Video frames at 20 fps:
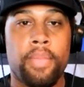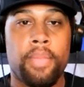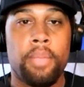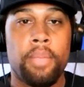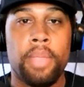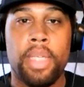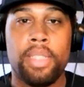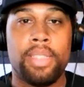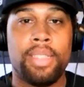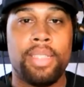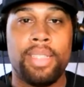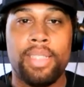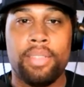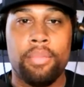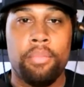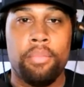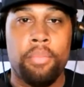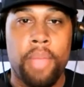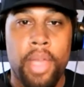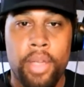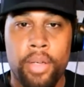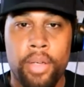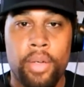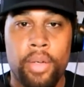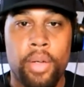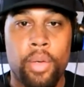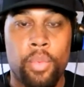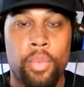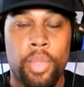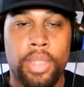because it doesn't matter
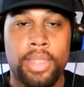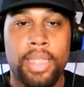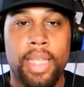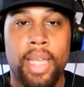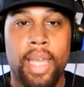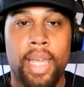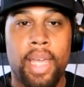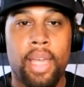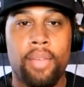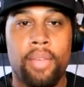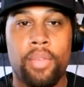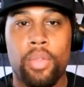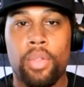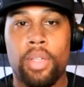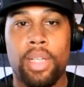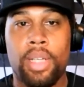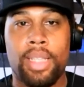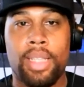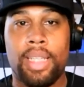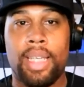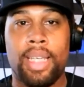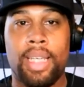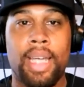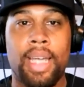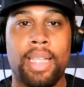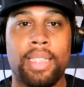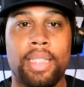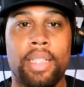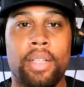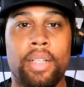what they have or how they
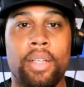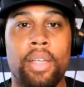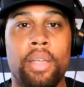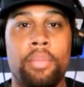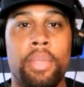got there,